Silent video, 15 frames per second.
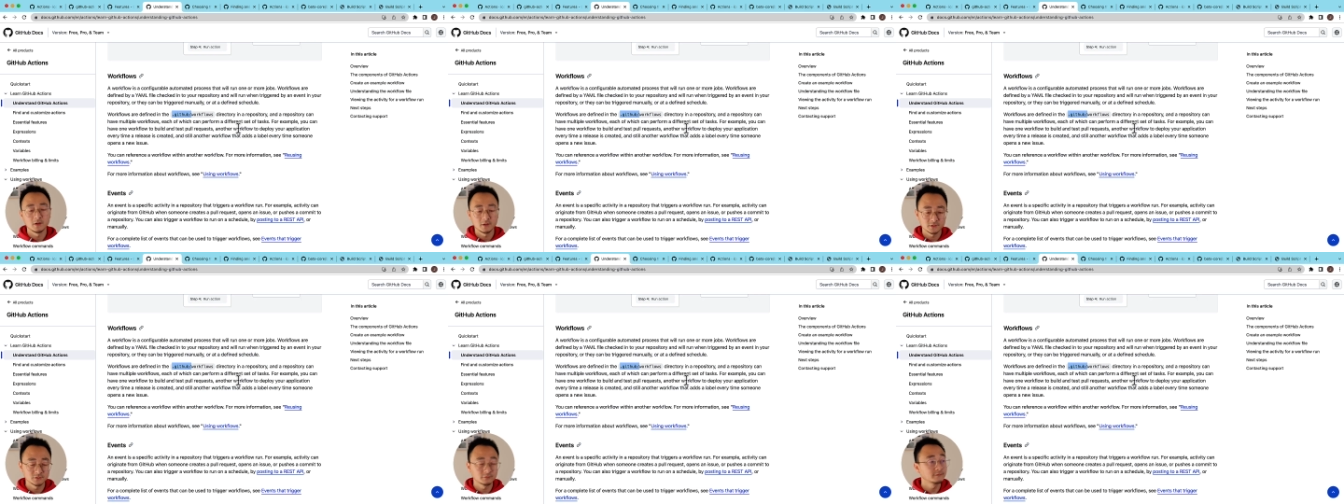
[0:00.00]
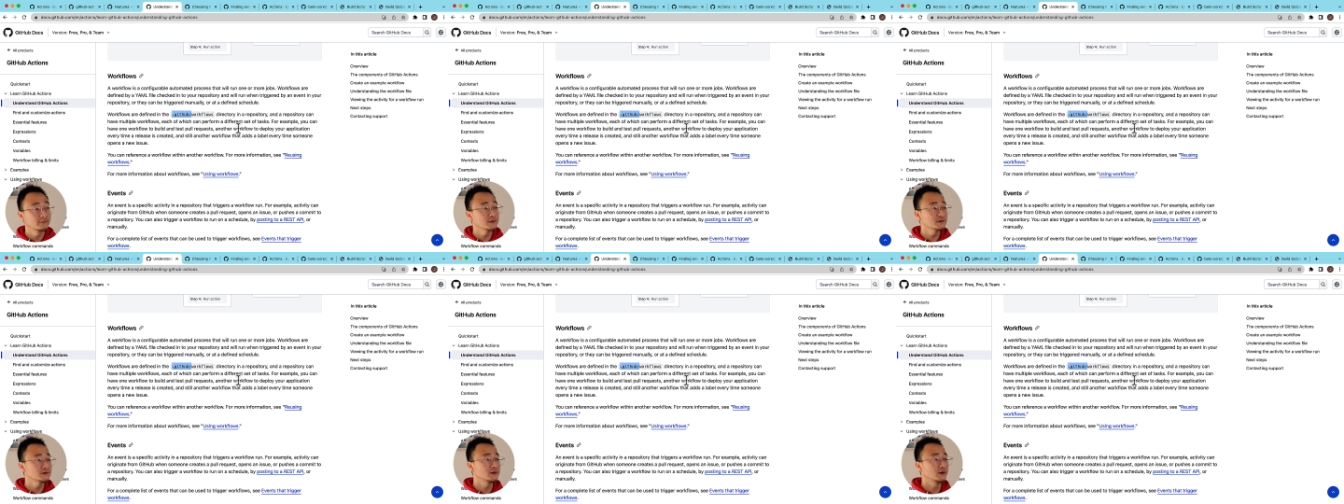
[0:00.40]
So
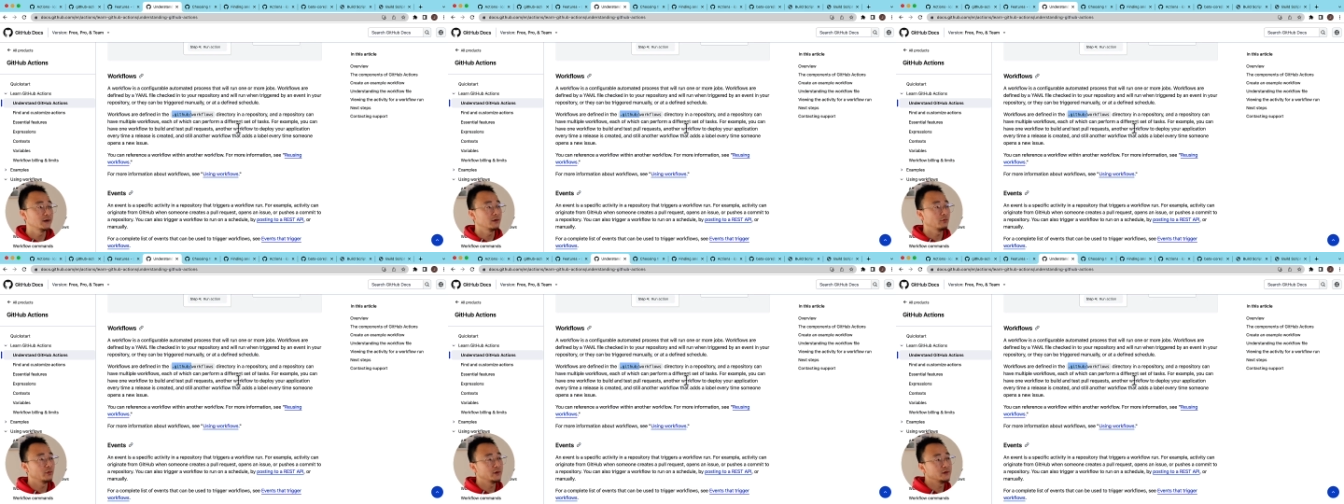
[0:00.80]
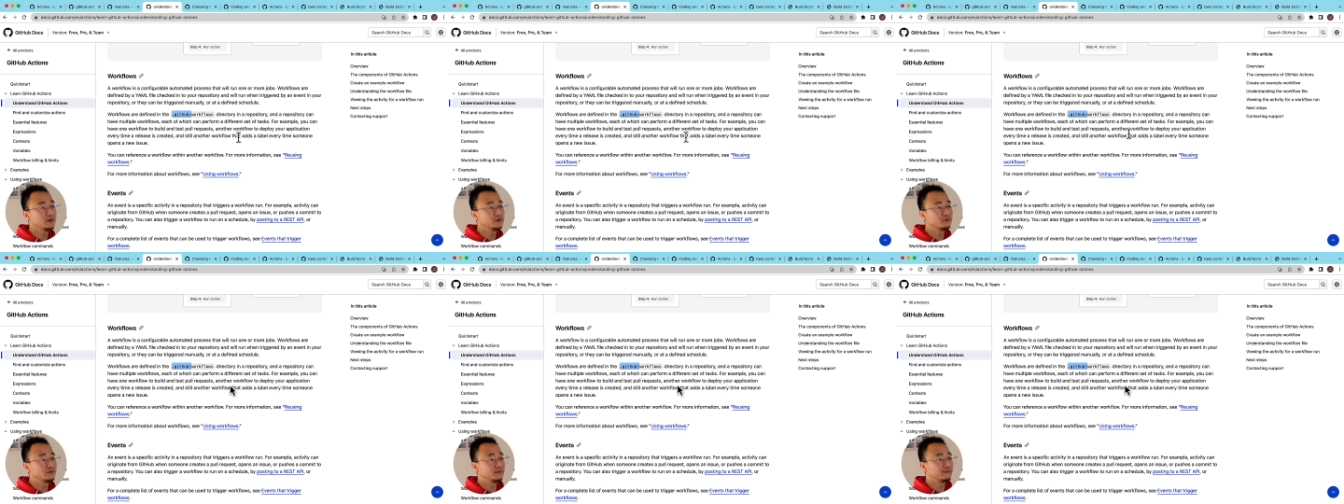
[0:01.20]
firstly, we need
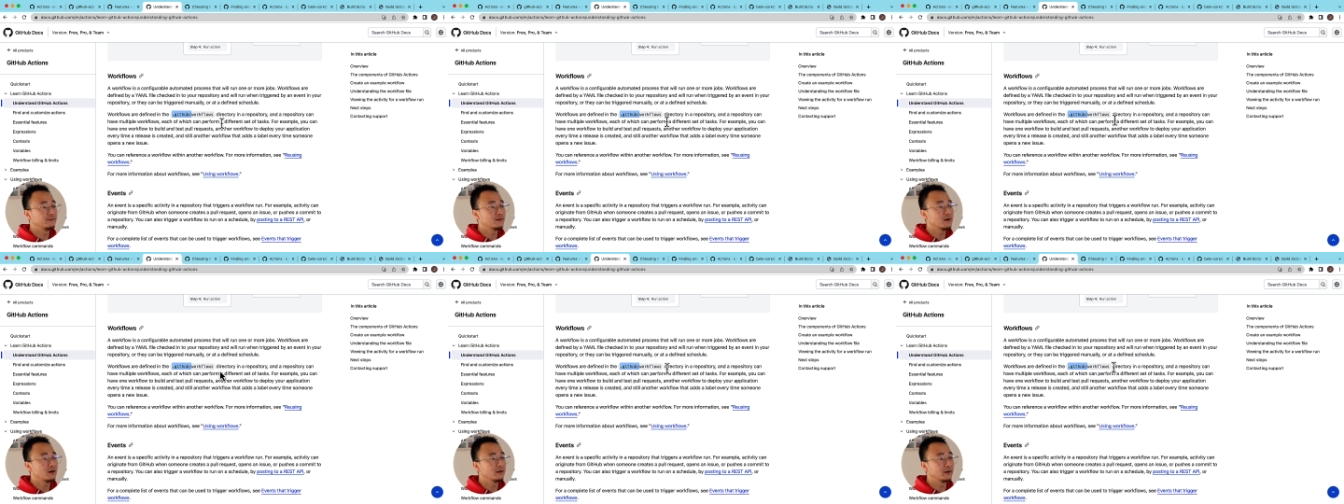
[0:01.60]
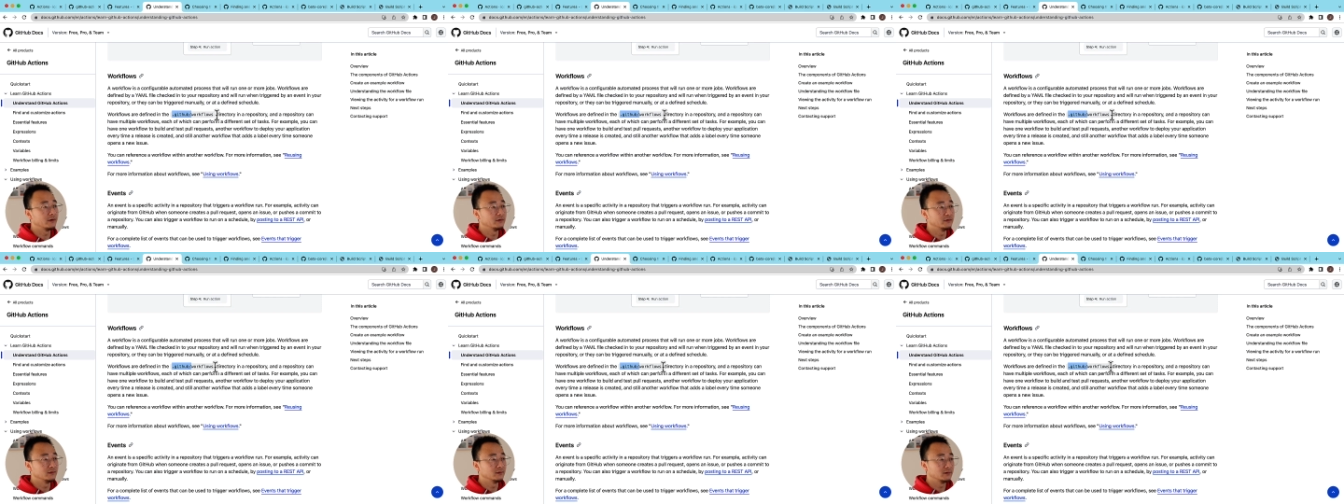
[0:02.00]
to define
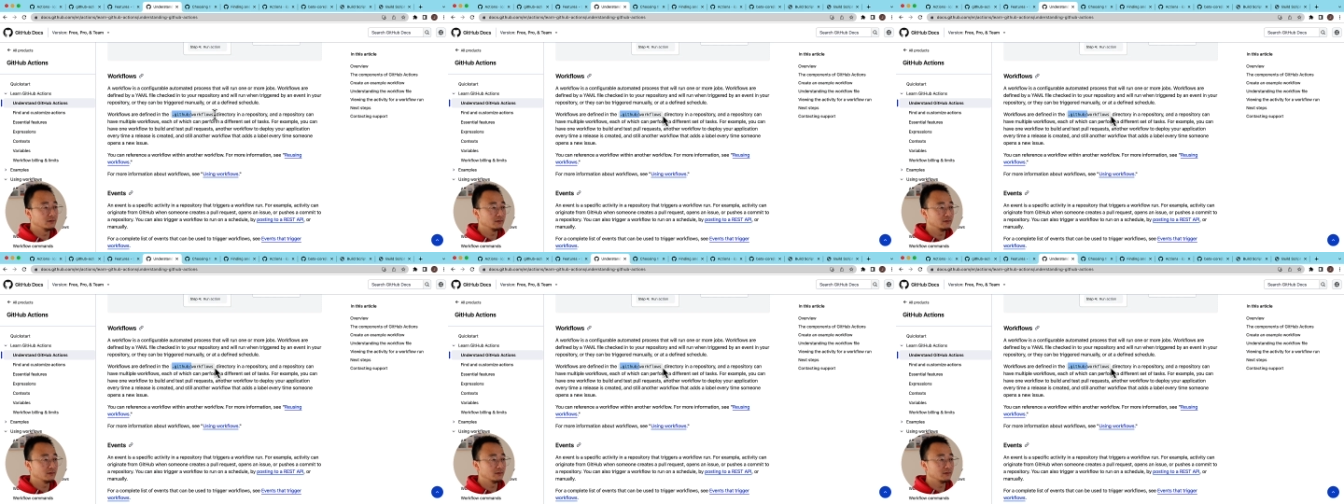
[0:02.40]
a